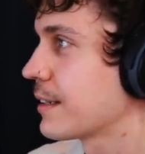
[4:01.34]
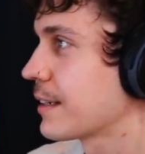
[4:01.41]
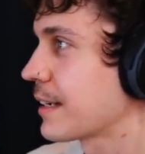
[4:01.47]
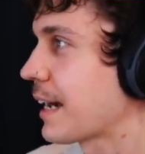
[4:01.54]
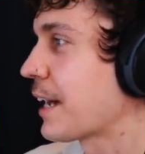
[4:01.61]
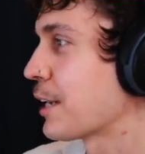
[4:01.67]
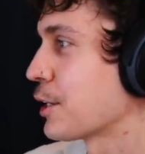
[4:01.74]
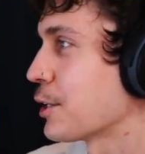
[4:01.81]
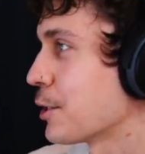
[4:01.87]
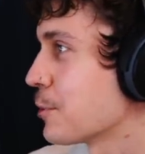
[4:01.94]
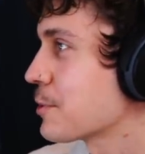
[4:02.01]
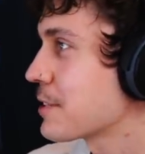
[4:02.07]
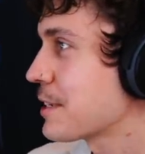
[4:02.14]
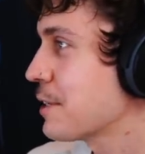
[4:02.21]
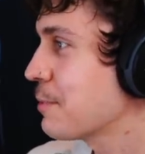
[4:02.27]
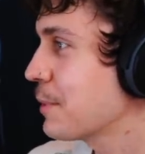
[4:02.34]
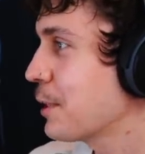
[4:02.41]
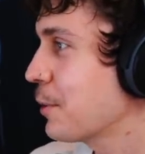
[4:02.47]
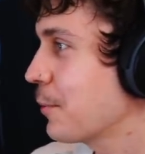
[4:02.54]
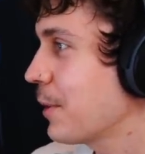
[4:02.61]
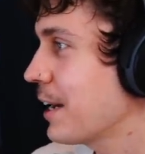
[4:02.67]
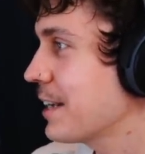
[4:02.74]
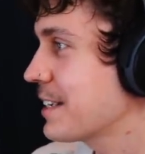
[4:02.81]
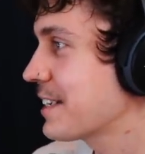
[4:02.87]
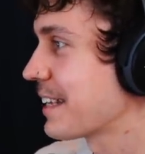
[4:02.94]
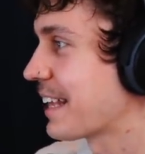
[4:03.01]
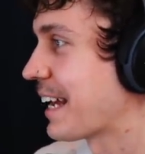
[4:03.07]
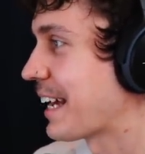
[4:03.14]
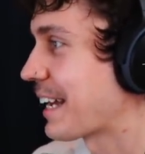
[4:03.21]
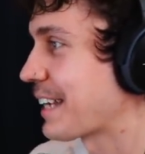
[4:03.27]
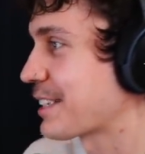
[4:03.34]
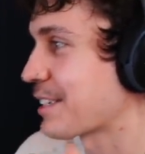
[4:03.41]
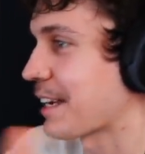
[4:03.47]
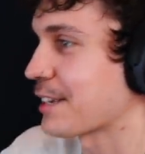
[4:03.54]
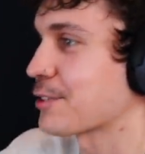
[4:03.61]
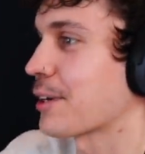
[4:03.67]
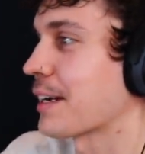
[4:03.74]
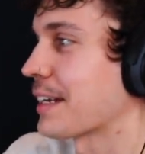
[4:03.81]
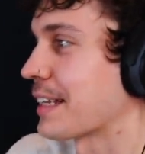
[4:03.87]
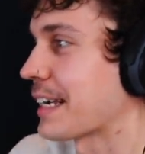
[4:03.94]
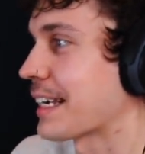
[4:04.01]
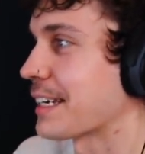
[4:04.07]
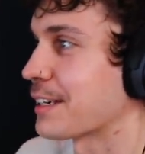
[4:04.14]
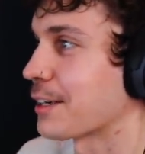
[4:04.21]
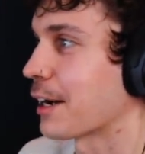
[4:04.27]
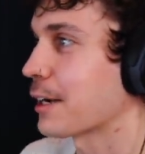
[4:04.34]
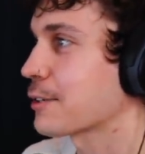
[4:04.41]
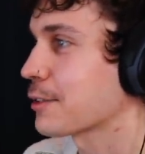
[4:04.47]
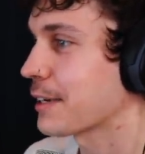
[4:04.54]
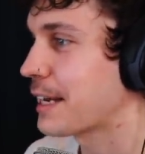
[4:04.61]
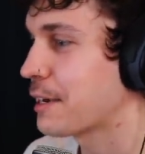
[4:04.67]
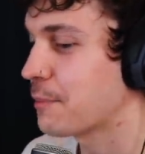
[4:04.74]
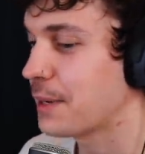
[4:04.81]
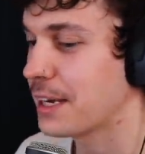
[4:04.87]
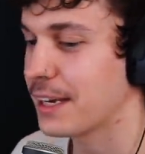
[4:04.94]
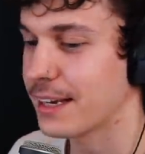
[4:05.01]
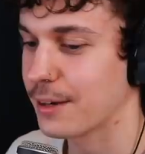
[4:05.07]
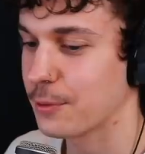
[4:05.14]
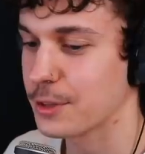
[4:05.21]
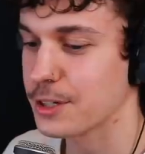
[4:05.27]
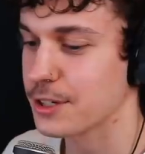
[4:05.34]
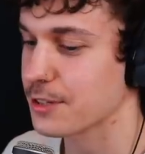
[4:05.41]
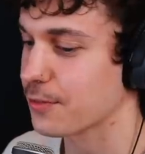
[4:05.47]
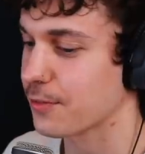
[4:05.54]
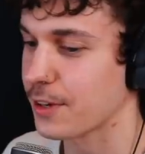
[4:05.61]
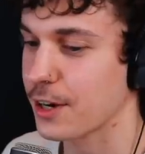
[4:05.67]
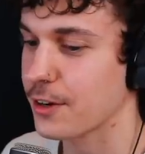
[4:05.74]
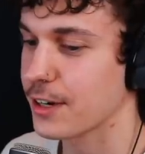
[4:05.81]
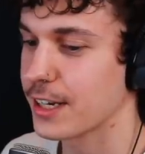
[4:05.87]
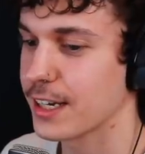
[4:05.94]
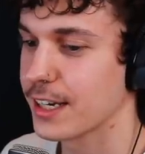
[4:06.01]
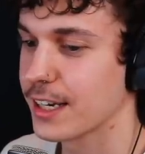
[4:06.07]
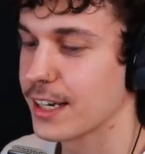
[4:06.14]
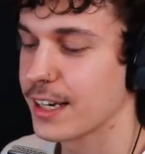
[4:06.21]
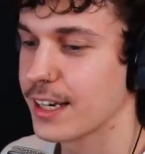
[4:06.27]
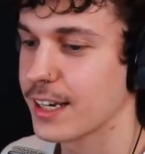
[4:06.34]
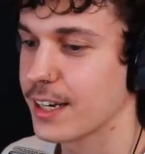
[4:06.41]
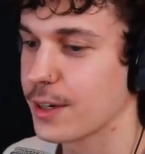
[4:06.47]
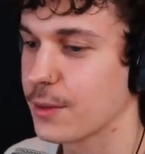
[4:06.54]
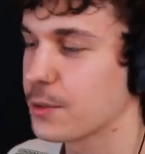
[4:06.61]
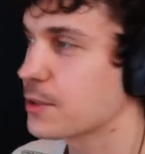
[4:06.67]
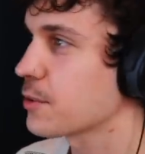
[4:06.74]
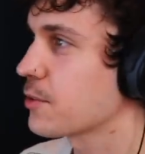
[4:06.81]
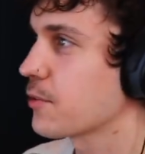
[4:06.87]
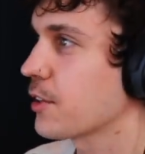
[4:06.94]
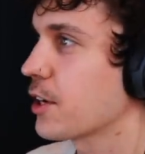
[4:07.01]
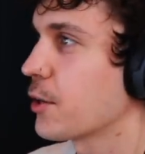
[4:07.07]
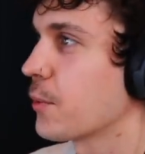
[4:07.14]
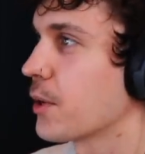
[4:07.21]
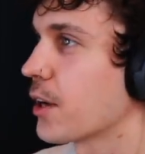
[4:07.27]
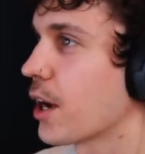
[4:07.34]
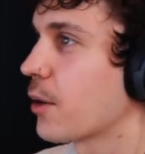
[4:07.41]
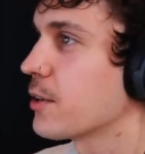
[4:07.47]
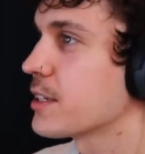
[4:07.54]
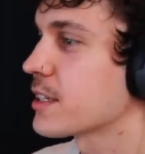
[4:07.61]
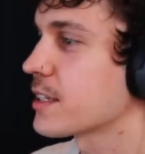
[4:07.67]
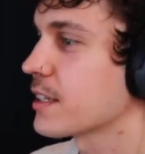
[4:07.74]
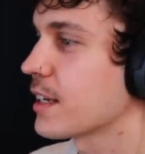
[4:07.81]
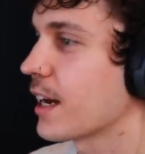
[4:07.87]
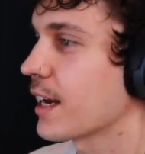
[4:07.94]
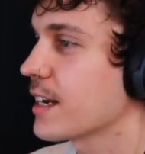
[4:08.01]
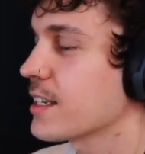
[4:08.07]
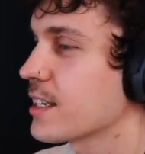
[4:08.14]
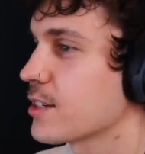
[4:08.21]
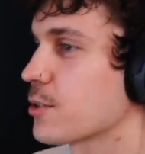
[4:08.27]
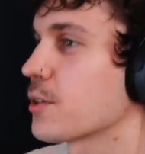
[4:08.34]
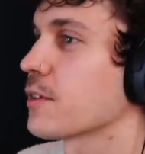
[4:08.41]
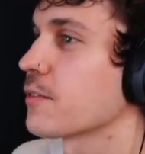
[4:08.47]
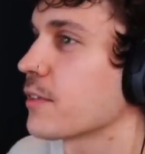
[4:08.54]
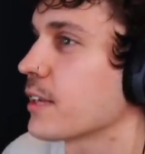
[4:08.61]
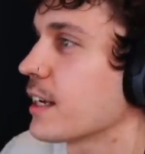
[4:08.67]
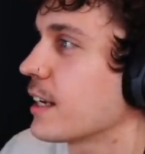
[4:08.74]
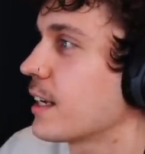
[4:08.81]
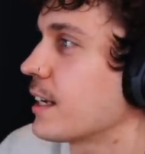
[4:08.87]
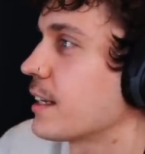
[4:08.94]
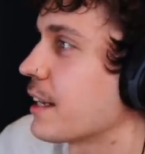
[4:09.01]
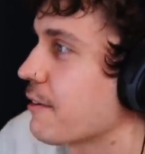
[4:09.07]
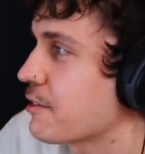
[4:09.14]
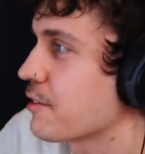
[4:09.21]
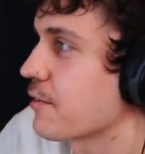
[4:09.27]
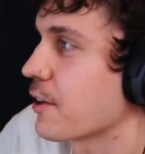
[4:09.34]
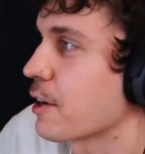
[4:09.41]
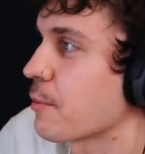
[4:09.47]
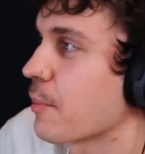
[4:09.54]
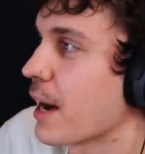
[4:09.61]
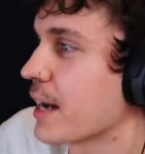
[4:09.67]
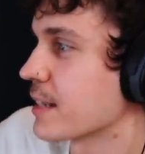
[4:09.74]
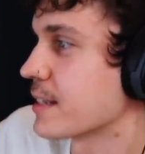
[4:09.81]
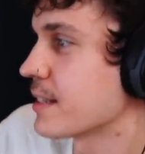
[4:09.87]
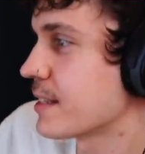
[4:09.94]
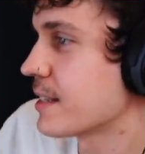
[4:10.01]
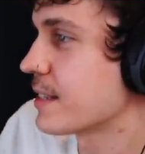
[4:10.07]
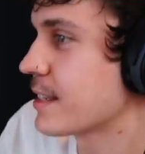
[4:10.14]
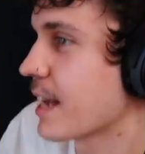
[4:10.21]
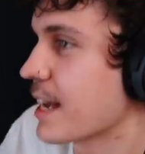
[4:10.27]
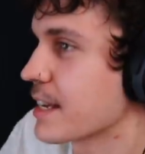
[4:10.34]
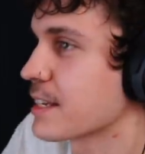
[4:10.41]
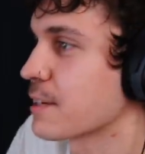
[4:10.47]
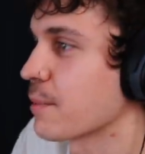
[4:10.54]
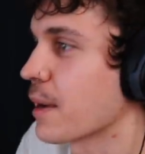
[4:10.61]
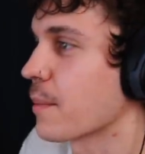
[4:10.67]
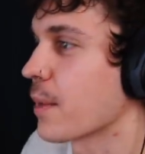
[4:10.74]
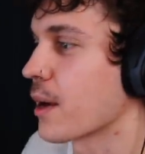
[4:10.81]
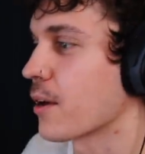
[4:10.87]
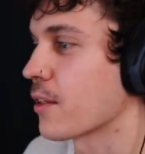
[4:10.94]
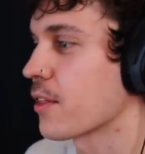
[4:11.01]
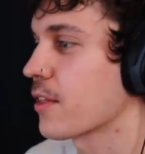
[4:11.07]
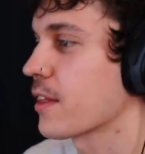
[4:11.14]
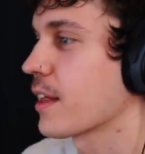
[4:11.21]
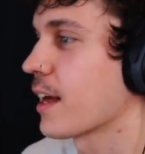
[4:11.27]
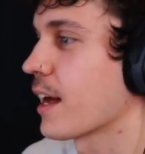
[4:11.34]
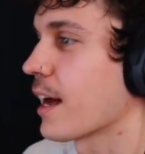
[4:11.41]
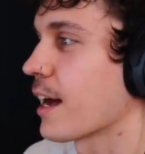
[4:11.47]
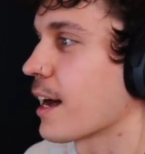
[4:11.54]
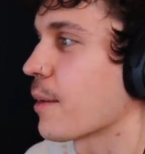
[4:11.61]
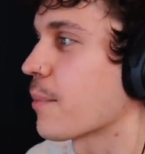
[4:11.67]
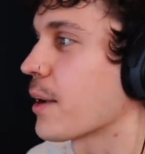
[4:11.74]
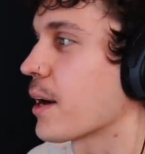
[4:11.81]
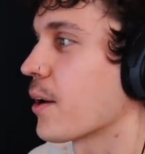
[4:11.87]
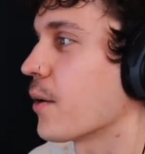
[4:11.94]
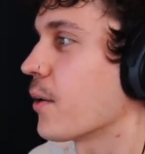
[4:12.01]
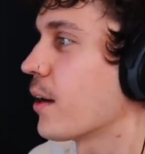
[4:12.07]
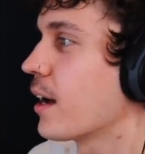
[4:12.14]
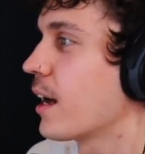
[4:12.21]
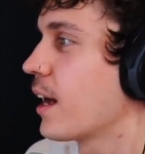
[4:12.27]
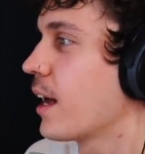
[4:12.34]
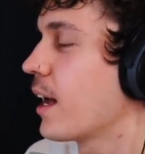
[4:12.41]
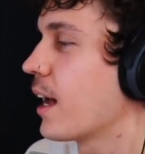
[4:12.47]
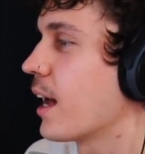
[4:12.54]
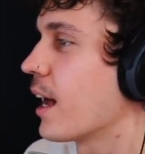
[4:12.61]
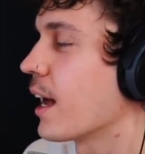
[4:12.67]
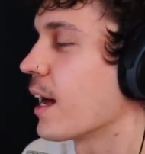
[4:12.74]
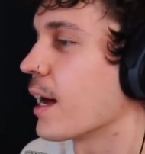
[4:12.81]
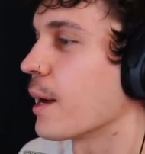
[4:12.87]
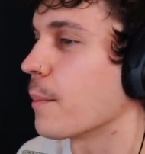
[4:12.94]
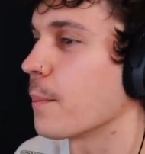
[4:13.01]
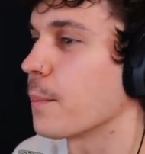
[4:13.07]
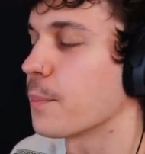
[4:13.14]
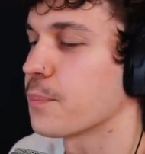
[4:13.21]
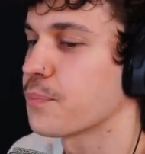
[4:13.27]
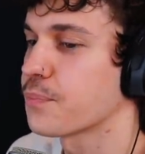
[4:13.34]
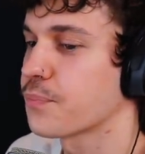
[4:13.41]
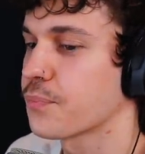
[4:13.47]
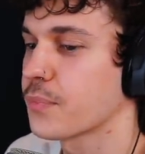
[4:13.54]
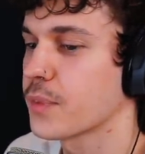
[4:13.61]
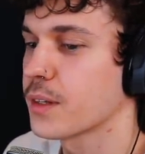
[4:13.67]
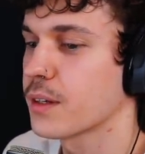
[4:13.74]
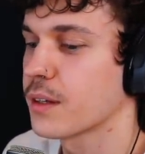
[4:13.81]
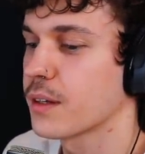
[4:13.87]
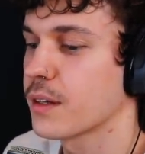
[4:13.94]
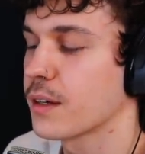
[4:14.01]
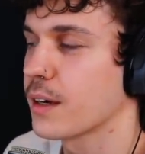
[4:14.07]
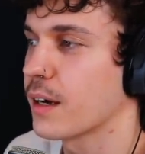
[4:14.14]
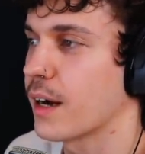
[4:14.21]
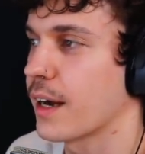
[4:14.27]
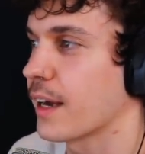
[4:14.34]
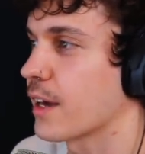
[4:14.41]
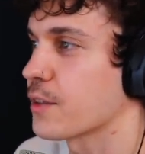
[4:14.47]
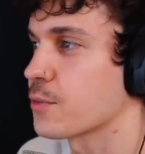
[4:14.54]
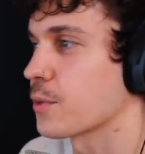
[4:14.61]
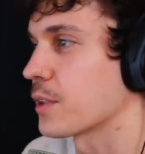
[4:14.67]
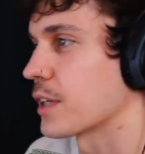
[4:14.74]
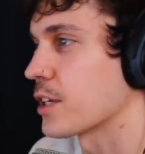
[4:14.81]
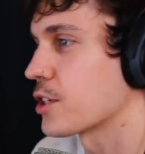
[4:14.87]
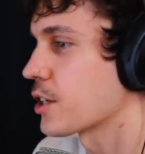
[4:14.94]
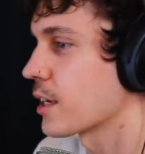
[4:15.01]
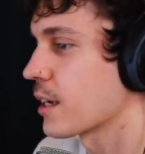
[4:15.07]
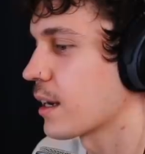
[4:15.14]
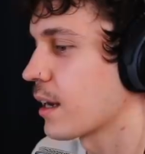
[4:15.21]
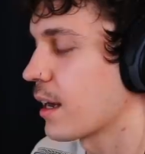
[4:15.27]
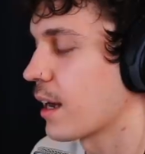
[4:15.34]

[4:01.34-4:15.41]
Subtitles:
kind of used him in a way to like try to like indoctrinate me, which is very, mm-hmm. Which was very weird. Always, I guess it sort of left a very bad taste in my mouth about, I guess, religion.